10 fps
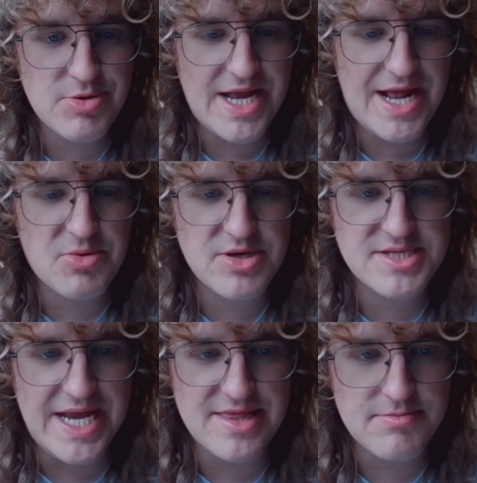then I'm going
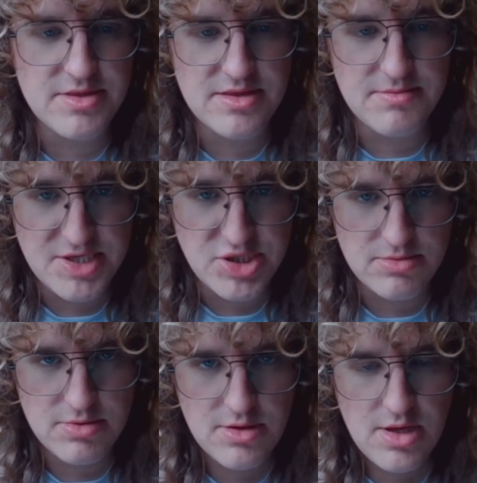to take the
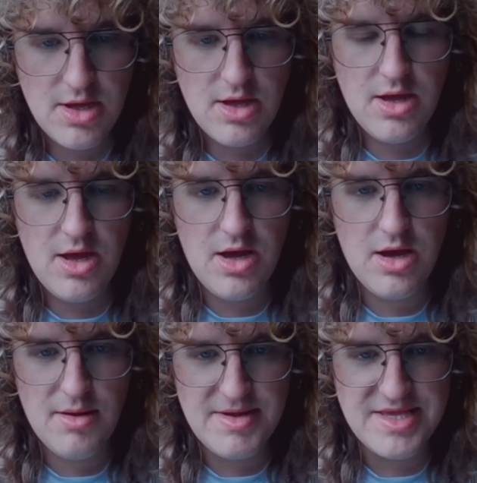bishop.
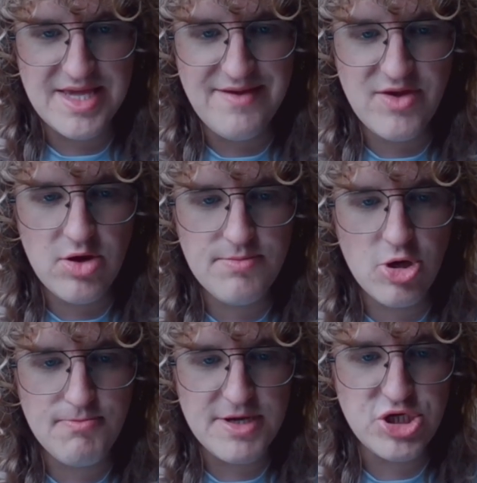And you're giving up
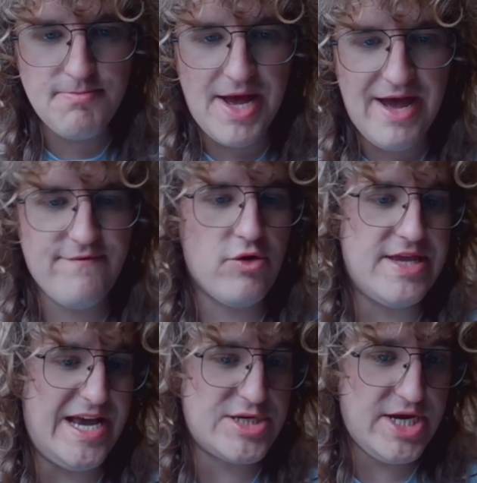your bishop pair for
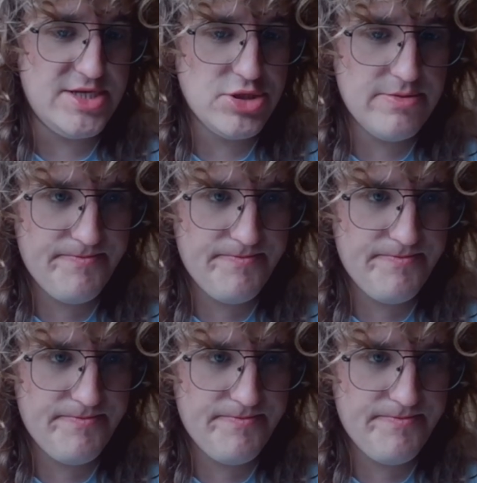the exchange.